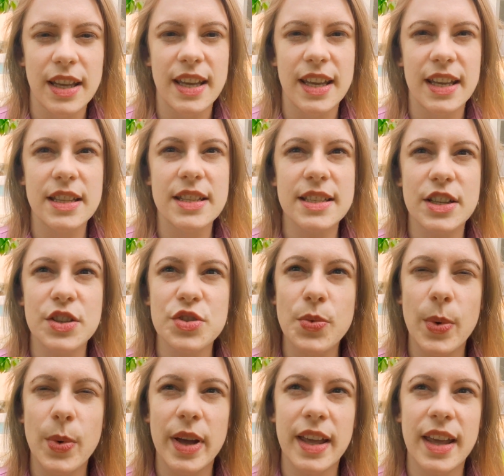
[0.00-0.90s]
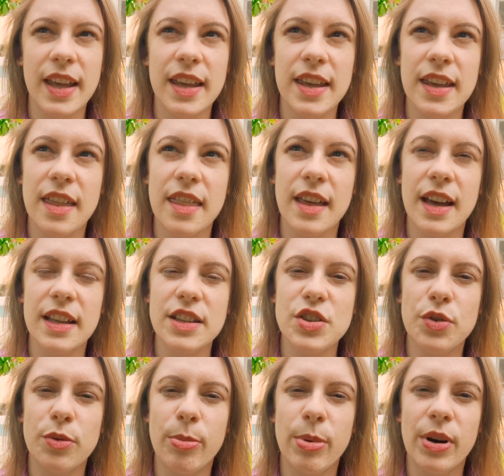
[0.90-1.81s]
in such a way that
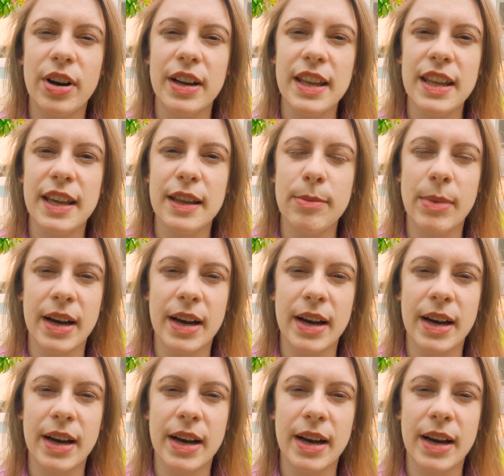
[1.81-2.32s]
your body and